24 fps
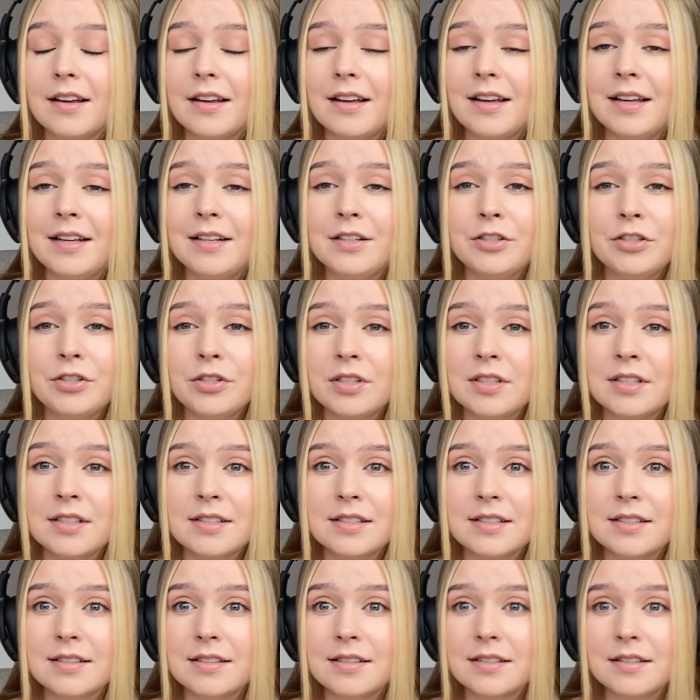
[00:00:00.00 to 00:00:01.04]
It's
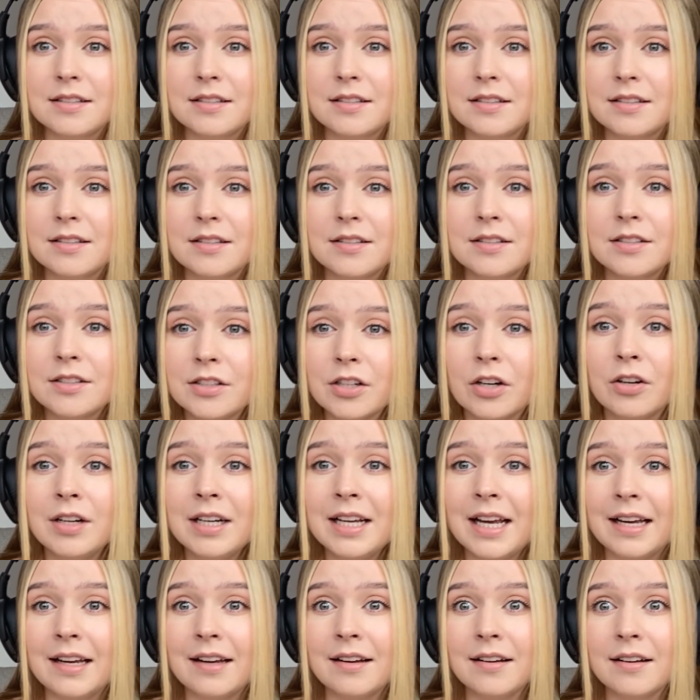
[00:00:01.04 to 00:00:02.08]
just
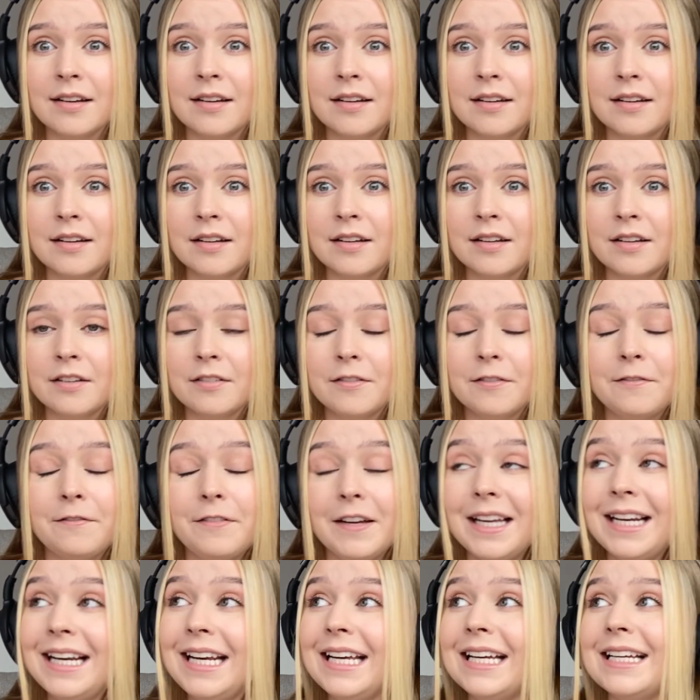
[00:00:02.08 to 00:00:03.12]
stunning.
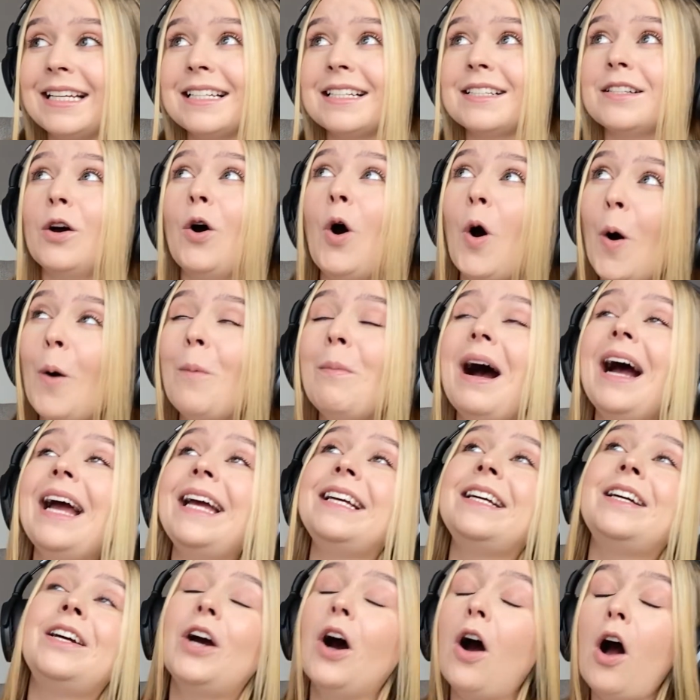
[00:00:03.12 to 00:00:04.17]
Finneas, oh
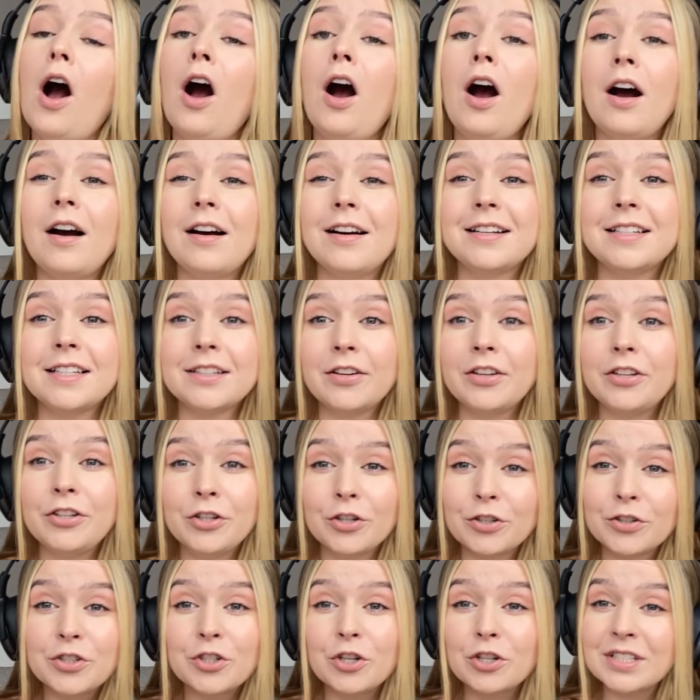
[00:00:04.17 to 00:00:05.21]
my God,
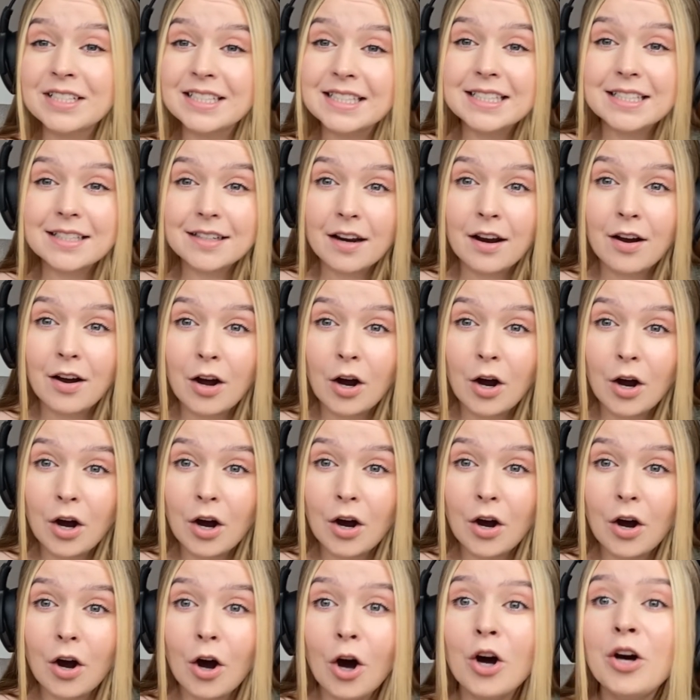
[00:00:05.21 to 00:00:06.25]
you're just
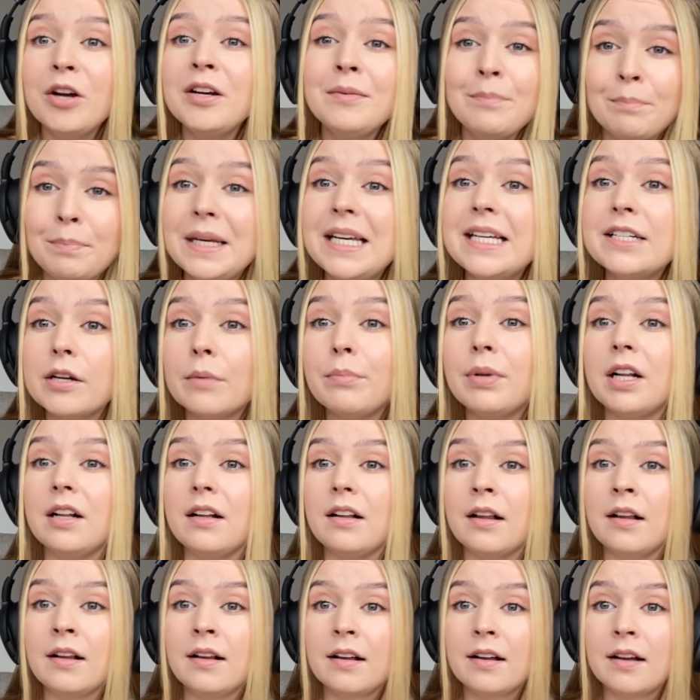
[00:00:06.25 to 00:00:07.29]

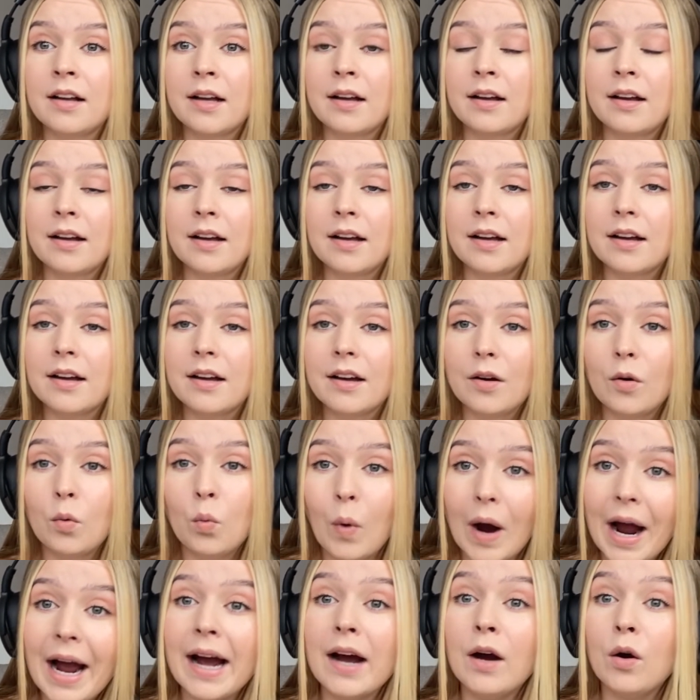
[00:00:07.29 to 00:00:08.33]
unbeatable.
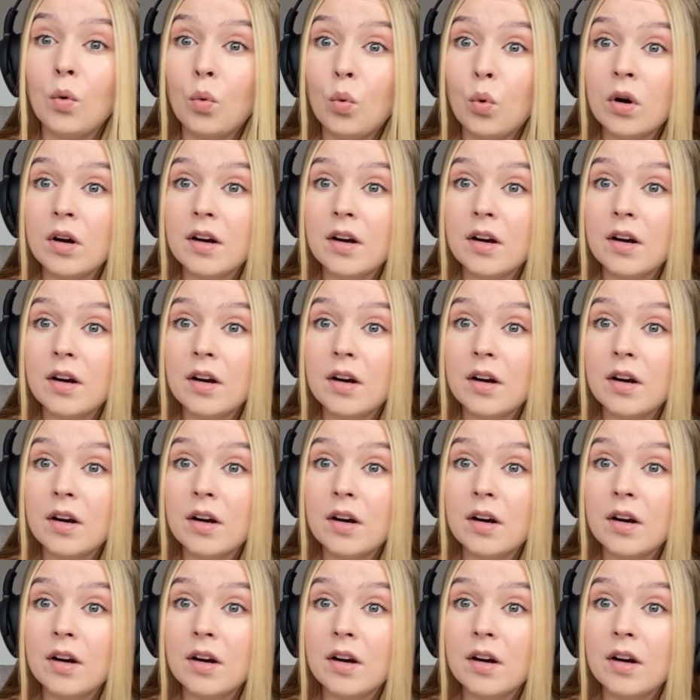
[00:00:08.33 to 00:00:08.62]
Wow.